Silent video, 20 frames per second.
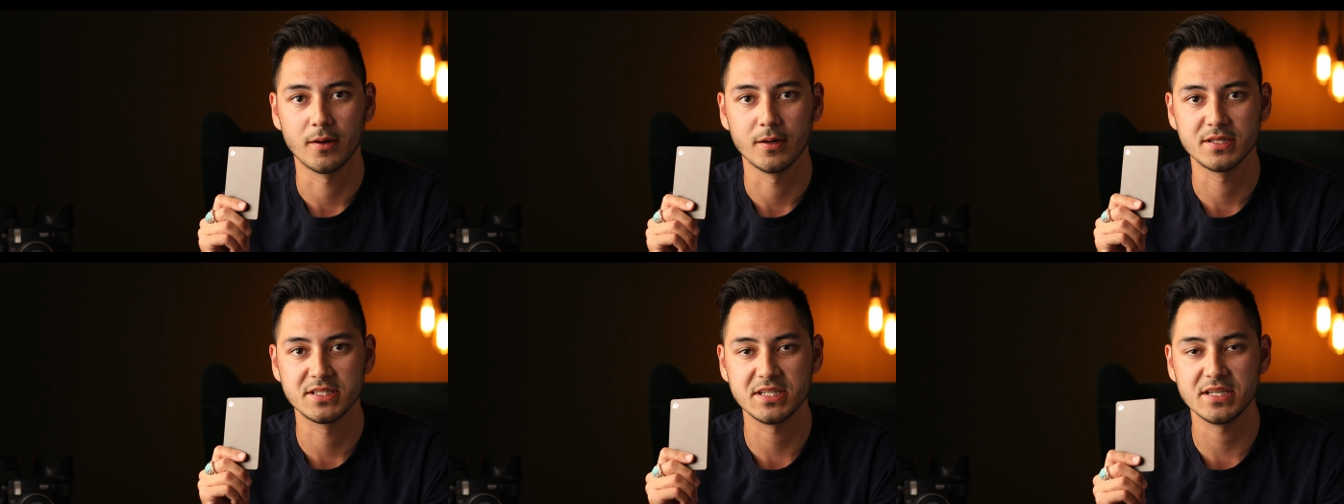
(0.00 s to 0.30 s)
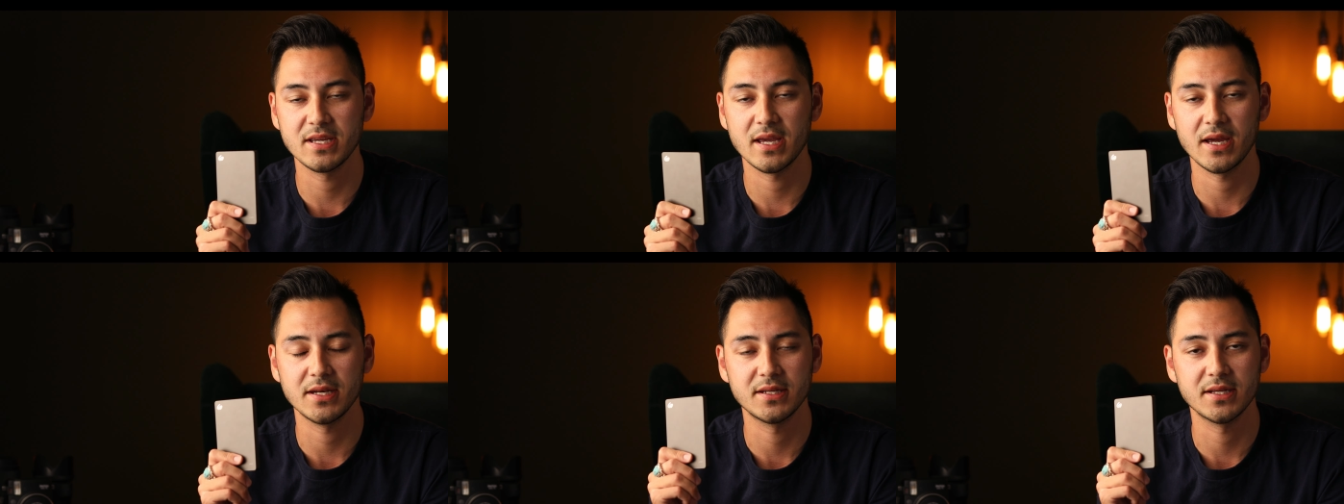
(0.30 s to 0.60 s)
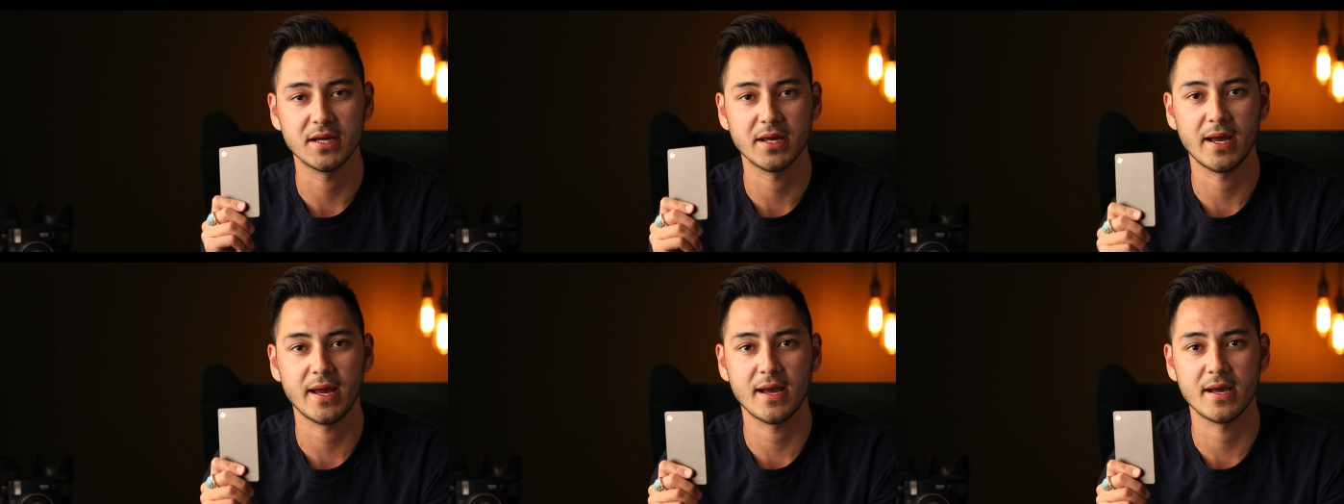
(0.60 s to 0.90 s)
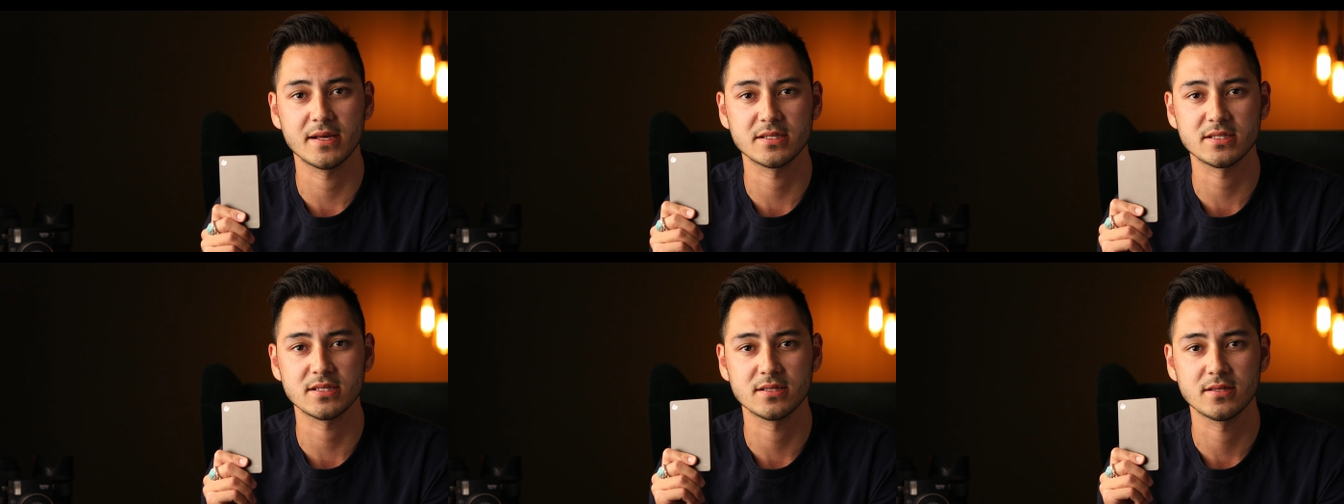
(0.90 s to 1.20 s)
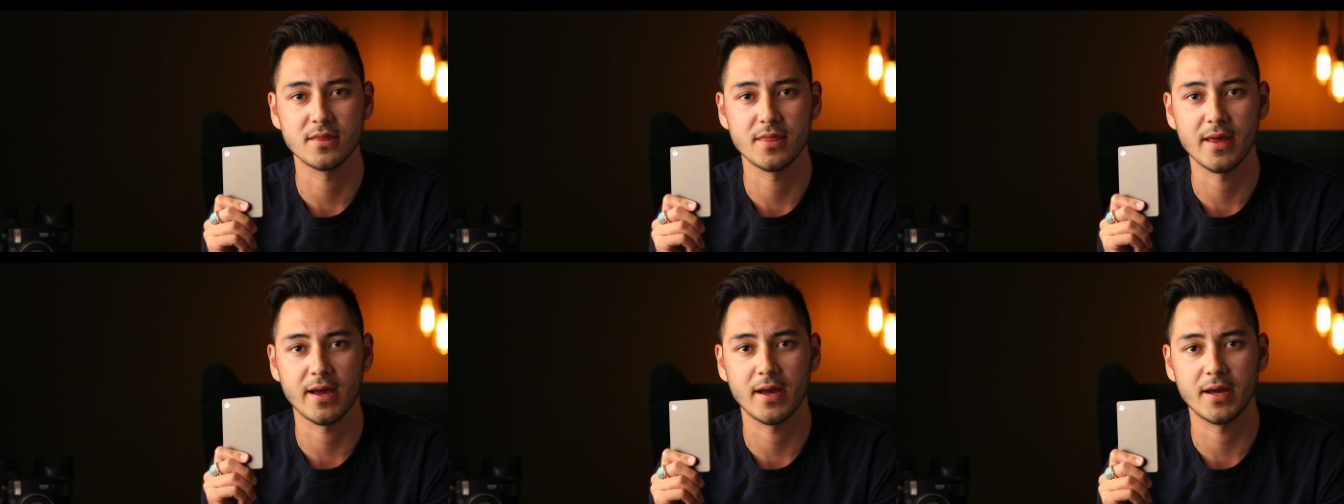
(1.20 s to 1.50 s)
Seagate has
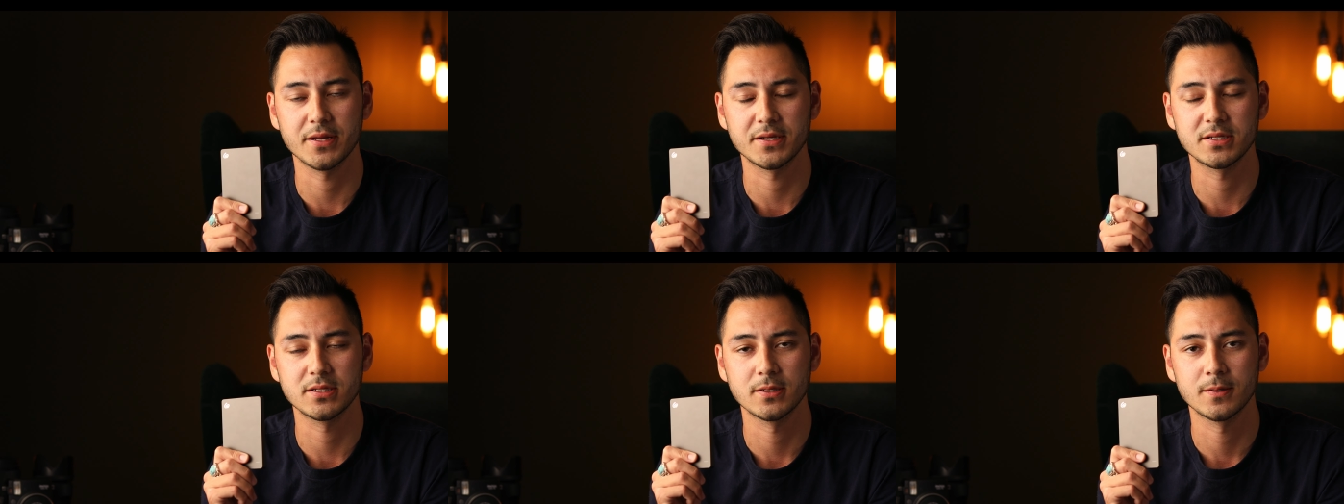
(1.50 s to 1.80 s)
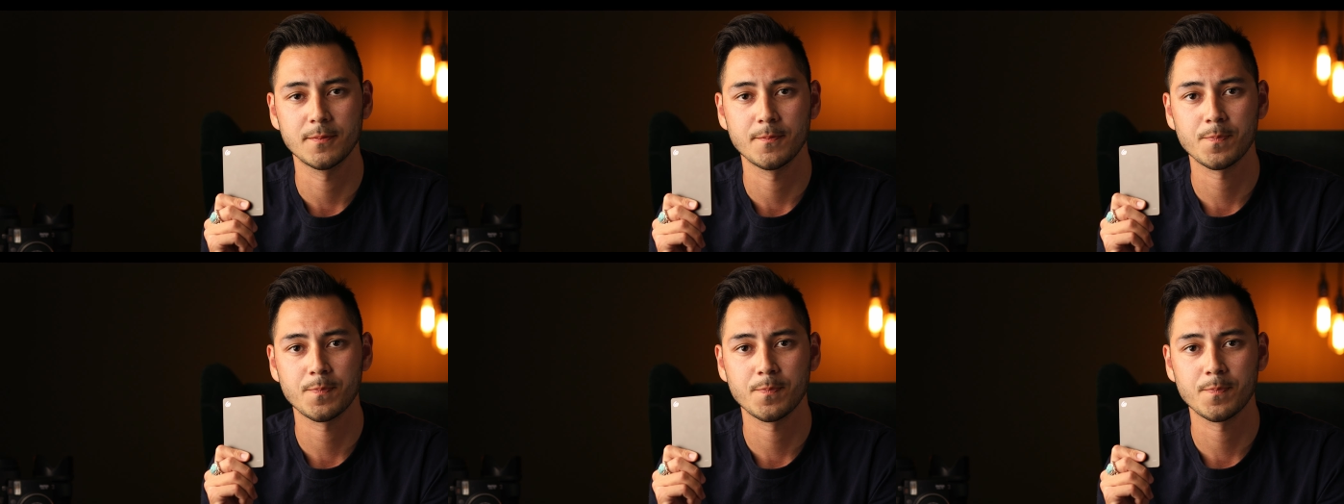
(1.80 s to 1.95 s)
that